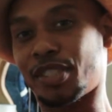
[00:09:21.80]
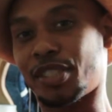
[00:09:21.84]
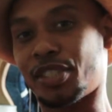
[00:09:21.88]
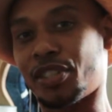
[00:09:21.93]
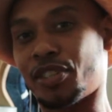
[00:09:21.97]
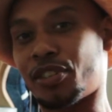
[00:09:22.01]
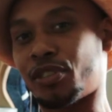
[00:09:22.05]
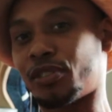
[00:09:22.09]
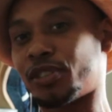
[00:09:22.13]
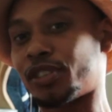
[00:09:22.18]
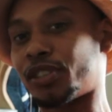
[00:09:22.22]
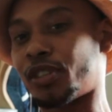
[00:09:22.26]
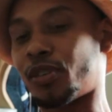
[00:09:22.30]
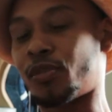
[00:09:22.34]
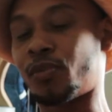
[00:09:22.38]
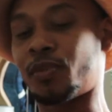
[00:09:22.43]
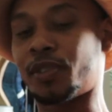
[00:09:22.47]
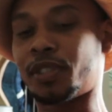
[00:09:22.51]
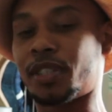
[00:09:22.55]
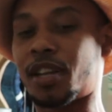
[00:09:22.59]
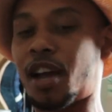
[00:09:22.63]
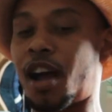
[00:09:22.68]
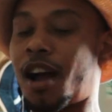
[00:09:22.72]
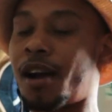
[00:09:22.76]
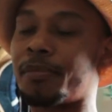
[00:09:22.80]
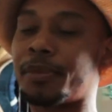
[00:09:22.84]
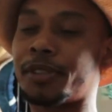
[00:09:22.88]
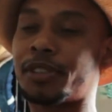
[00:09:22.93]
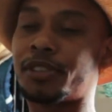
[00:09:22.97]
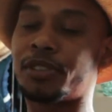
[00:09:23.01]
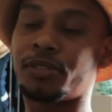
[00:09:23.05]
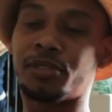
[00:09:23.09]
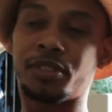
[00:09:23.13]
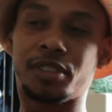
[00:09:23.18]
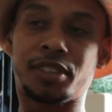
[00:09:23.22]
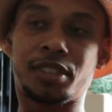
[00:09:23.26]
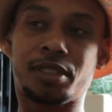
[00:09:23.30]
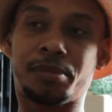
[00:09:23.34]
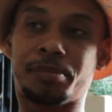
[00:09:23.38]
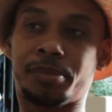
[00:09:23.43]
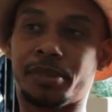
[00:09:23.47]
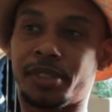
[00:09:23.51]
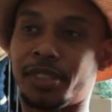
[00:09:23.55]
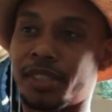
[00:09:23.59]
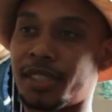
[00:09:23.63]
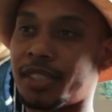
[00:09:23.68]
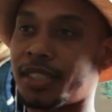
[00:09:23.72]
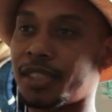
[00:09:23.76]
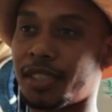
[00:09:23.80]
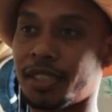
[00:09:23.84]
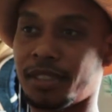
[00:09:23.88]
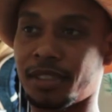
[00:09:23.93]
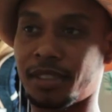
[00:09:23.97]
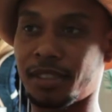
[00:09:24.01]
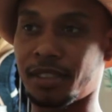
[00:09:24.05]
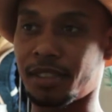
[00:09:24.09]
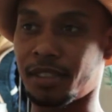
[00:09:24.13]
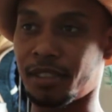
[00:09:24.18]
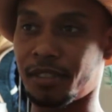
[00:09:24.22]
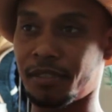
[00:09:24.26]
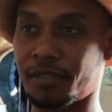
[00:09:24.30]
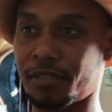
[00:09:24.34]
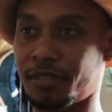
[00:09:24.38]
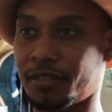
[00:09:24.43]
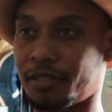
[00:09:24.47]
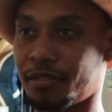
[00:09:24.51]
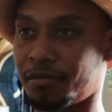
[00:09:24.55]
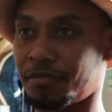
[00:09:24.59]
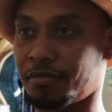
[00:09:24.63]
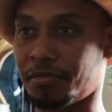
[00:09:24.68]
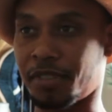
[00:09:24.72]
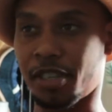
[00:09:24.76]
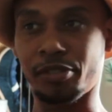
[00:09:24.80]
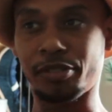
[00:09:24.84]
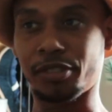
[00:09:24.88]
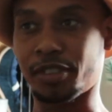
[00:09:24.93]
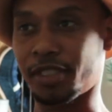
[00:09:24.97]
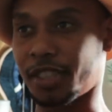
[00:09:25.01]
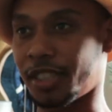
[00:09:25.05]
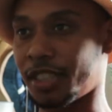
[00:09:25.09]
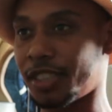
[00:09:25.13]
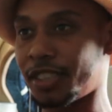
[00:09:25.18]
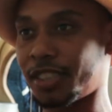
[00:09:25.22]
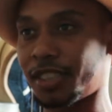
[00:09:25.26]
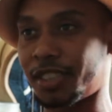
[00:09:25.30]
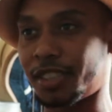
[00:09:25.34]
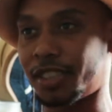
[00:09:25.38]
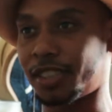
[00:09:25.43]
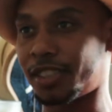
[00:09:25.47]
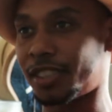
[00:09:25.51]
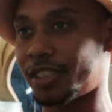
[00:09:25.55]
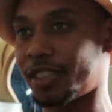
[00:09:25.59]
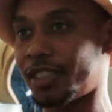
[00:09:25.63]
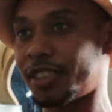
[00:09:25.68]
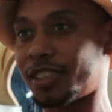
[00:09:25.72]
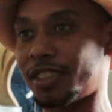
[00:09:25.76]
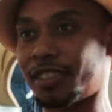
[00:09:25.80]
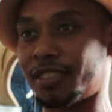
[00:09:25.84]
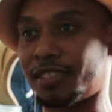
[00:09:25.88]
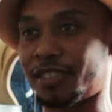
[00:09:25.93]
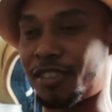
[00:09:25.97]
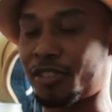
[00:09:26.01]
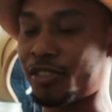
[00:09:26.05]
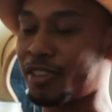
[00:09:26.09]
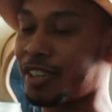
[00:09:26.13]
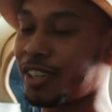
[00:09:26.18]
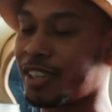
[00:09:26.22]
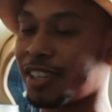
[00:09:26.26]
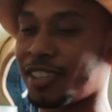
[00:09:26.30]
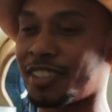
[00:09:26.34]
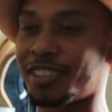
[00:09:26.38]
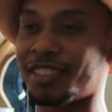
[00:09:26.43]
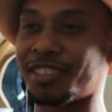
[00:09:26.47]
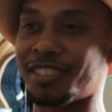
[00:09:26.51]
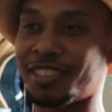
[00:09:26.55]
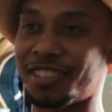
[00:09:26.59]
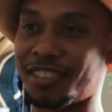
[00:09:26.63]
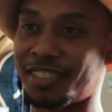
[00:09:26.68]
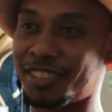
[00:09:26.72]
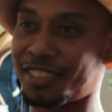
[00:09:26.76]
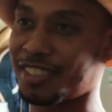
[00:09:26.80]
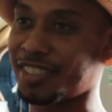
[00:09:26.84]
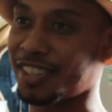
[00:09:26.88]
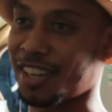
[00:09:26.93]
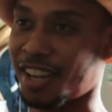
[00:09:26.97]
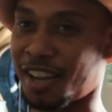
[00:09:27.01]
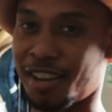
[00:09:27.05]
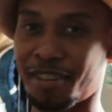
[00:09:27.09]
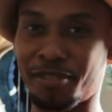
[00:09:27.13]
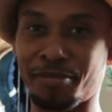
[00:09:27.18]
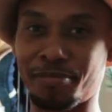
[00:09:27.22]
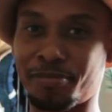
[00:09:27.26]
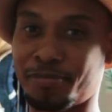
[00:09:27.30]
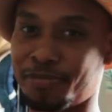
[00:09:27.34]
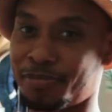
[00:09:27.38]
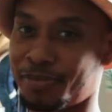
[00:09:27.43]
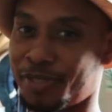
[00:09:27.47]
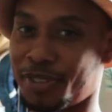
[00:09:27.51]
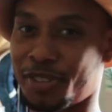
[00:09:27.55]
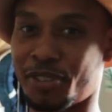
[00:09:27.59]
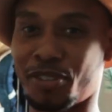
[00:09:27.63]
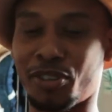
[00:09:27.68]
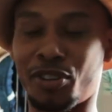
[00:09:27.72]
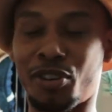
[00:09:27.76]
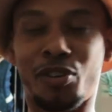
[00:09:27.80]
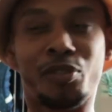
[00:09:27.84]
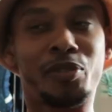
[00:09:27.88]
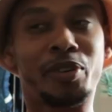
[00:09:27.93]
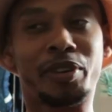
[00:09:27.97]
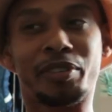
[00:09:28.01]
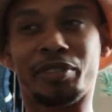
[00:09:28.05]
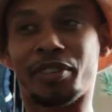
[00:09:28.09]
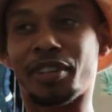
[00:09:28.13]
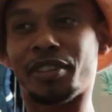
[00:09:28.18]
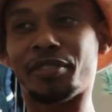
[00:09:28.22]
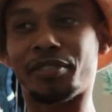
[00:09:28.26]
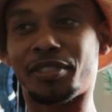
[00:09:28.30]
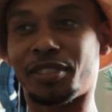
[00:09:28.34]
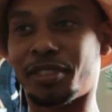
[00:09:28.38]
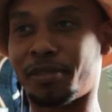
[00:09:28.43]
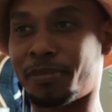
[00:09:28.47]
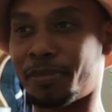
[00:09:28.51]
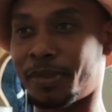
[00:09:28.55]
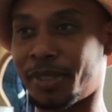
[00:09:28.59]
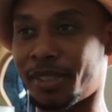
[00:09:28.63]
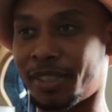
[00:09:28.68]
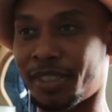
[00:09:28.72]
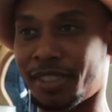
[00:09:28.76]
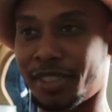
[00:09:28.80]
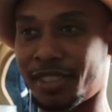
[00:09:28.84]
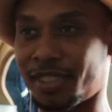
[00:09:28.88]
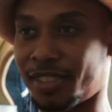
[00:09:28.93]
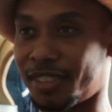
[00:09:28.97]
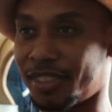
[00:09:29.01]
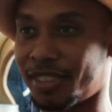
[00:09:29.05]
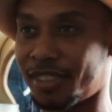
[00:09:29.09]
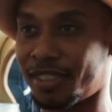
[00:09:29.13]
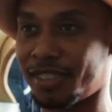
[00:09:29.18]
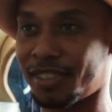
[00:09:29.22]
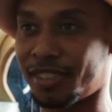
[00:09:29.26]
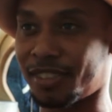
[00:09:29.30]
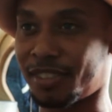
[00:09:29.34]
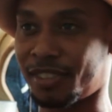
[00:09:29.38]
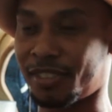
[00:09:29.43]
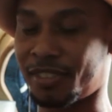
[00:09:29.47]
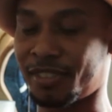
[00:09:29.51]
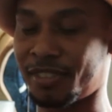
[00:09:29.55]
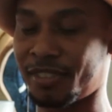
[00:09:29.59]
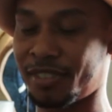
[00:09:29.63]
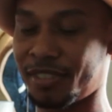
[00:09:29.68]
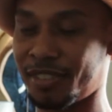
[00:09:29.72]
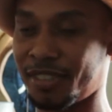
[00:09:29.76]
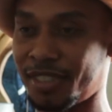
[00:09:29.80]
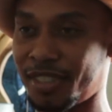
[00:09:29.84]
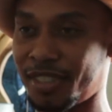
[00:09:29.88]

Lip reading: you know, so when the opportunity presented itself, it was an easy decision, okay? I'll, you know, go wherever to play, so.